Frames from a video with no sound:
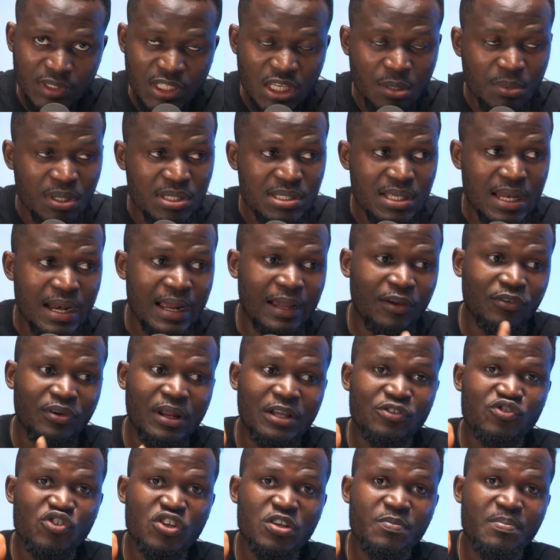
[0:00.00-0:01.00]
It means that I could
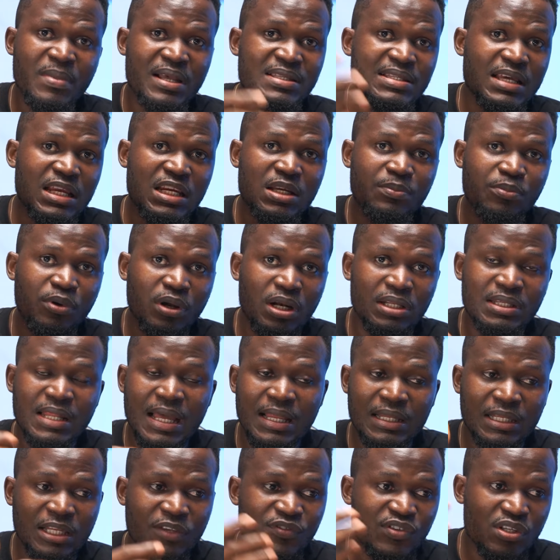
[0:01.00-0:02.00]
actually meet anybody
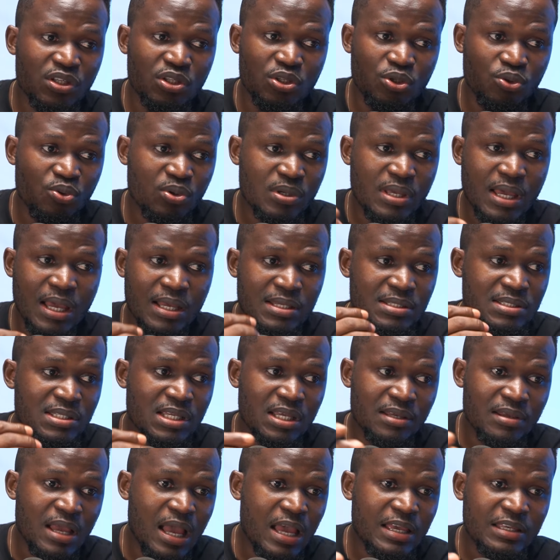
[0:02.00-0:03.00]
that lives in the UK and say,
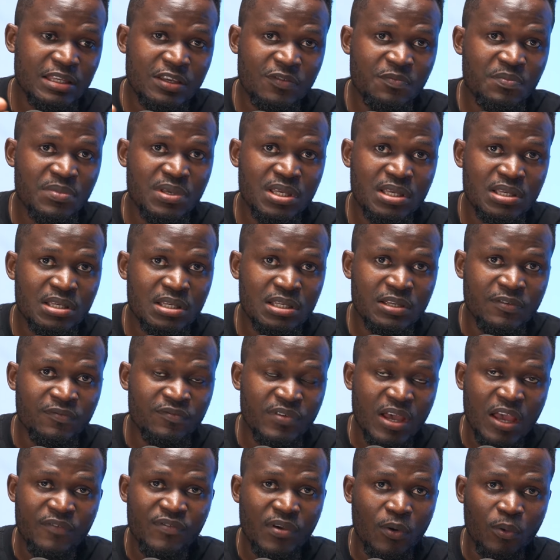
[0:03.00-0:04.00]
yeah, give me
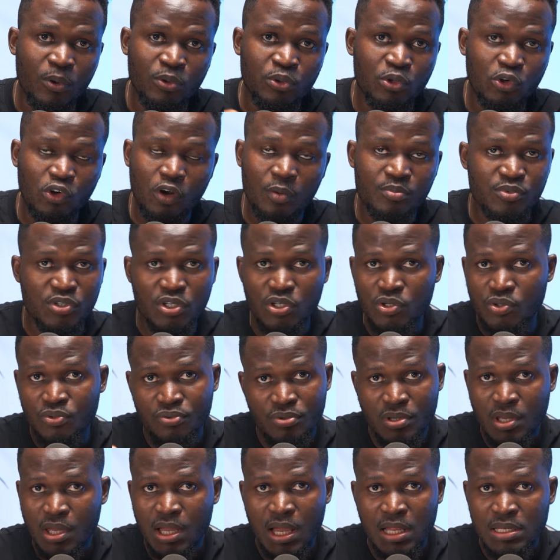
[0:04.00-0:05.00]
invite if you want to come to the
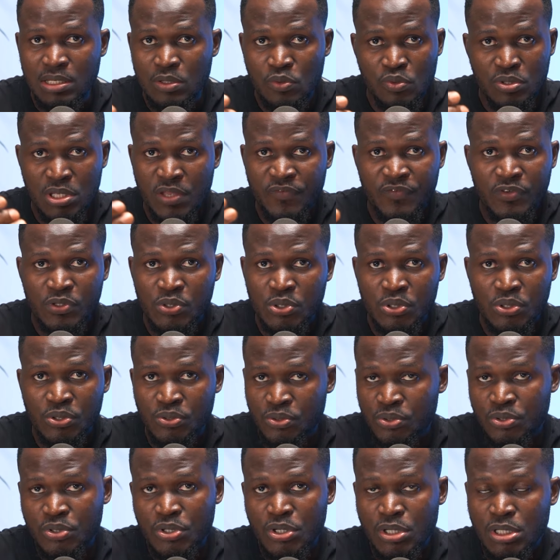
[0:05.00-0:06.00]
UK, and they will give it to you.